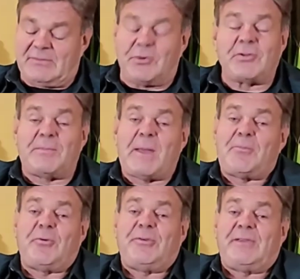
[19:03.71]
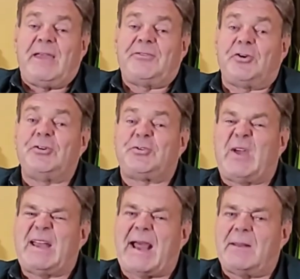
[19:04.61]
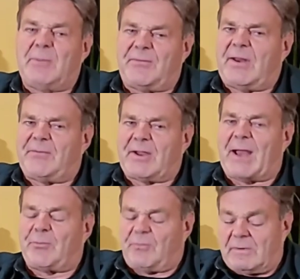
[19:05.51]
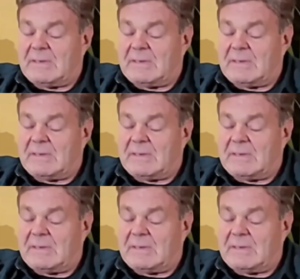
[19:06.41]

toilet paper is, is a good trade item if it ever got